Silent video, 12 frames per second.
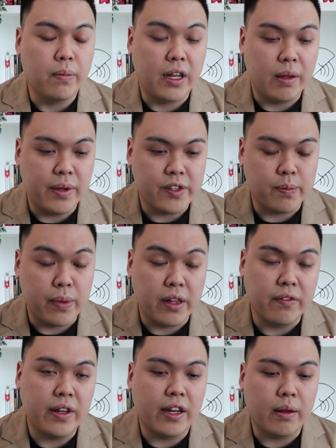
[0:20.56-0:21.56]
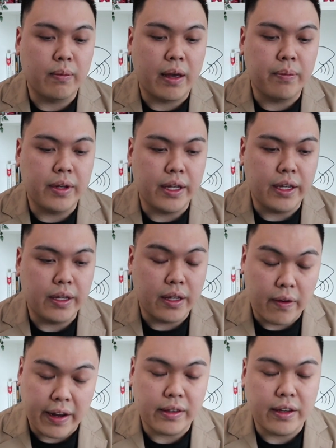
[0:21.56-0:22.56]
My name is Melvin and I'm the
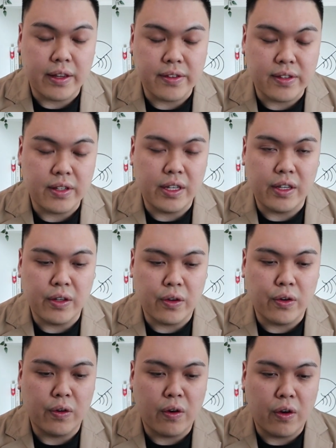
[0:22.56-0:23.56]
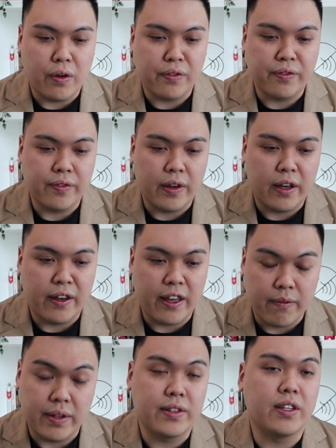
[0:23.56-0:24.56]
Director and CEO of
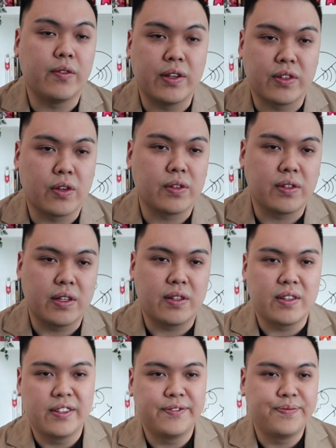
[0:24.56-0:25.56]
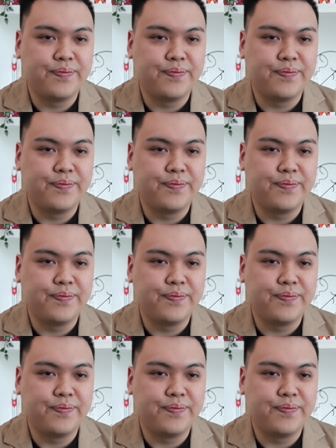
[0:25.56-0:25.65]
MVC Resources.